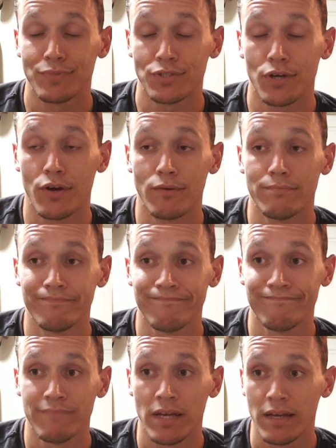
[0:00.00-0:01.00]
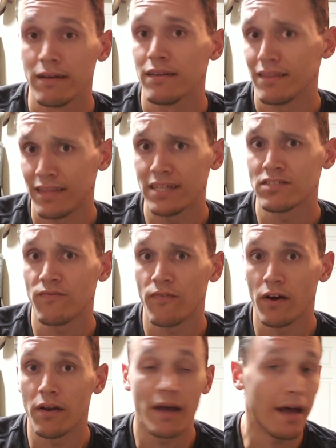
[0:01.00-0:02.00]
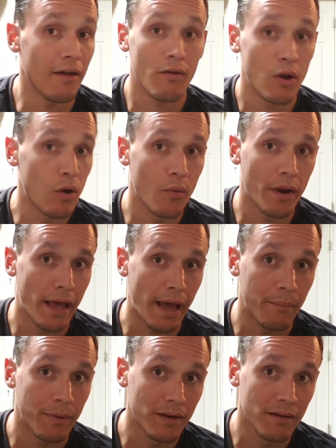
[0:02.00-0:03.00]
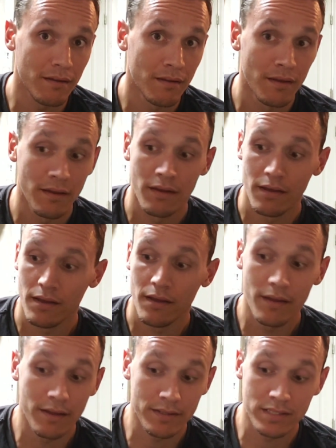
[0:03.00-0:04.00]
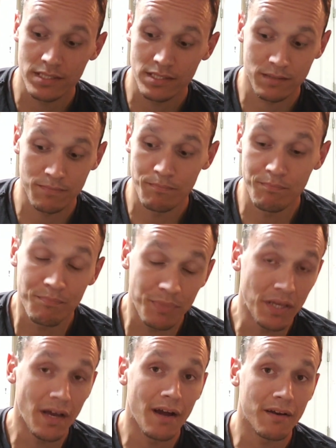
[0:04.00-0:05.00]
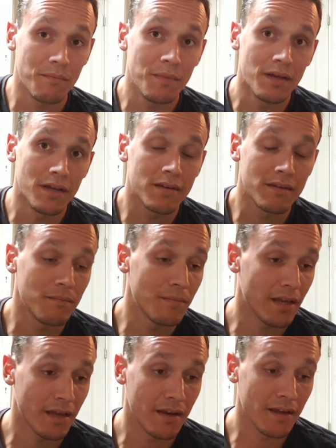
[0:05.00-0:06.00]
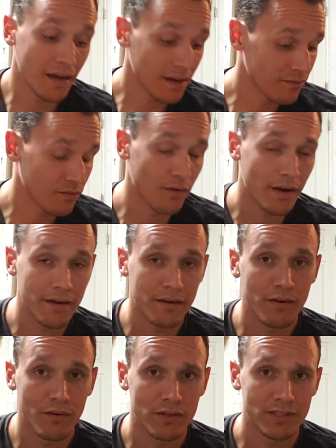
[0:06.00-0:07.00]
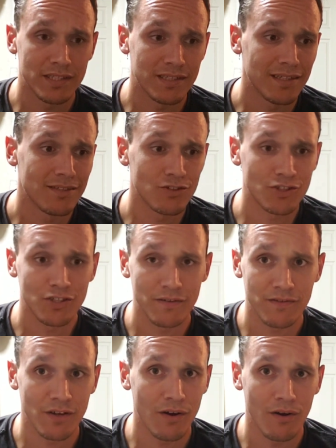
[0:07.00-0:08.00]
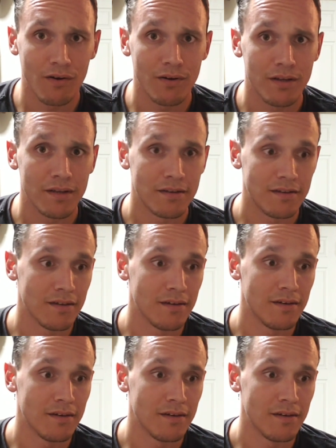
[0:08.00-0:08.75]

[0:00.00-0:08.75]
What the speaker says: So that's fun. I don't know what happened. It's beyond me. It didn't make any kind of grinding noise. It didn't shift hard.